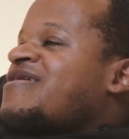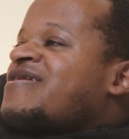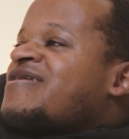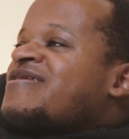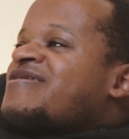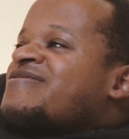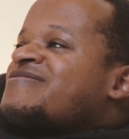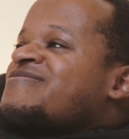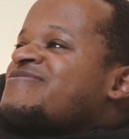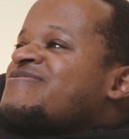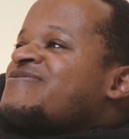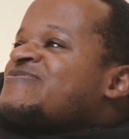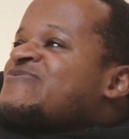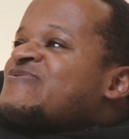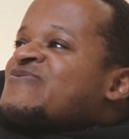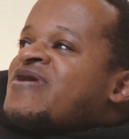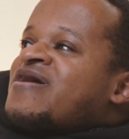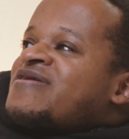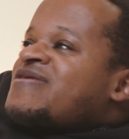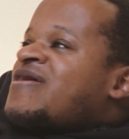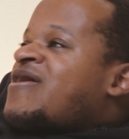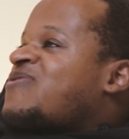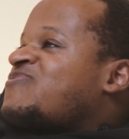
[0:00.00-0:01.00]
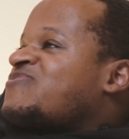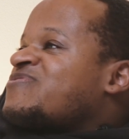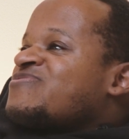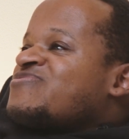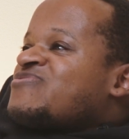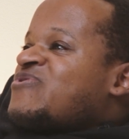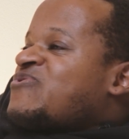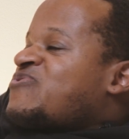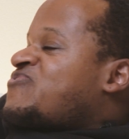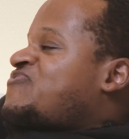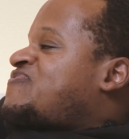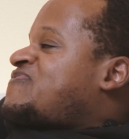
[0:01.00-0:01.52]
and, kind of having
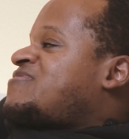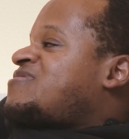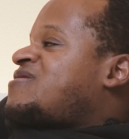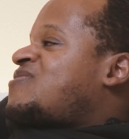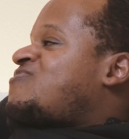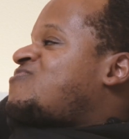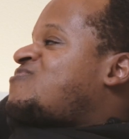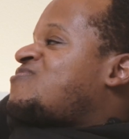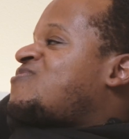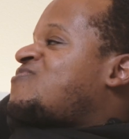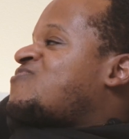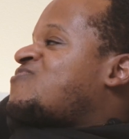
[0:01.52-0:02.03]
those level